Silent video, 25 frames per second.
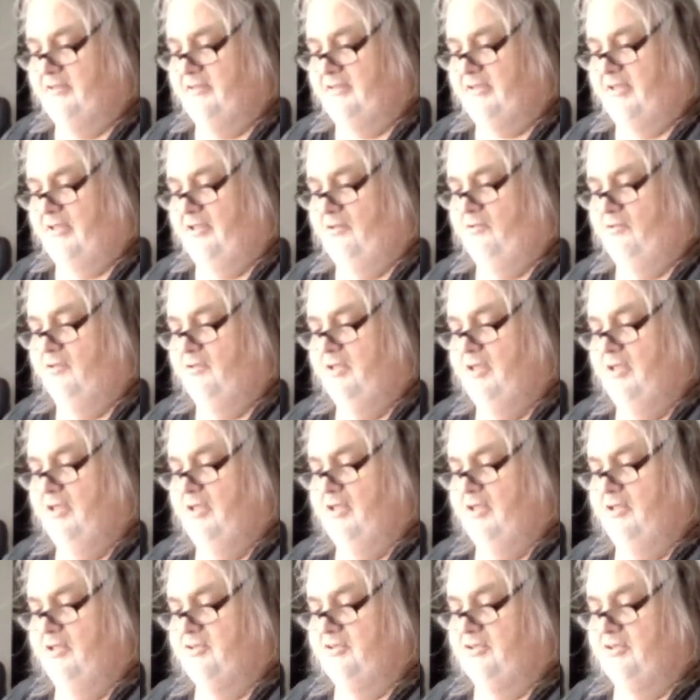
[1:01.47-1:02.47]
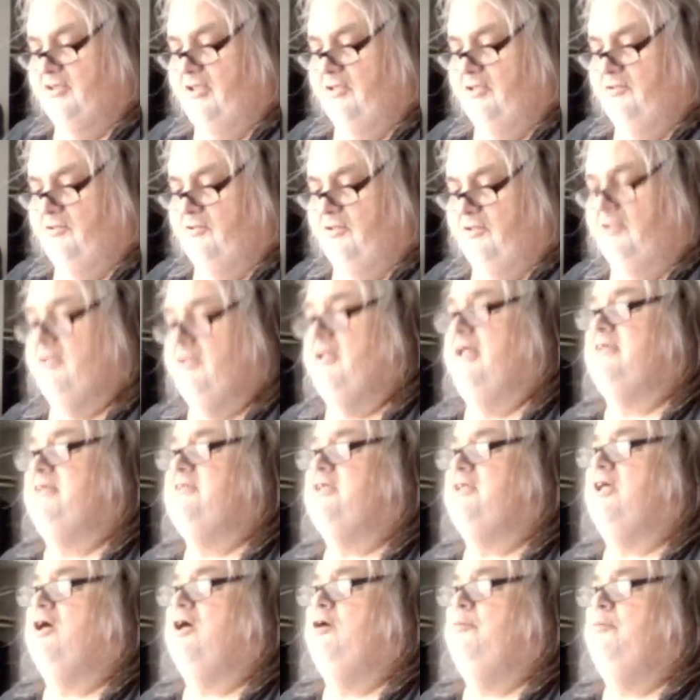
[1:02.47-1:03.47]
So let's
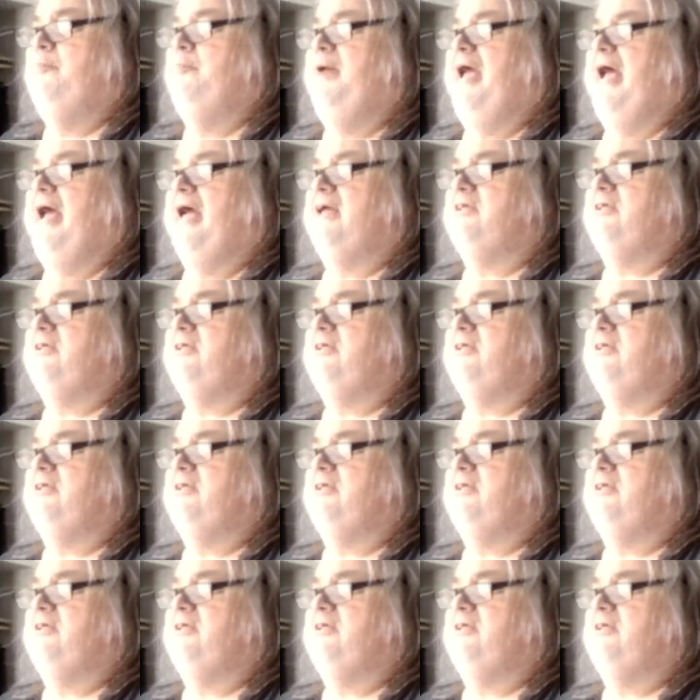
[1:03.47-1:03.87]
go back.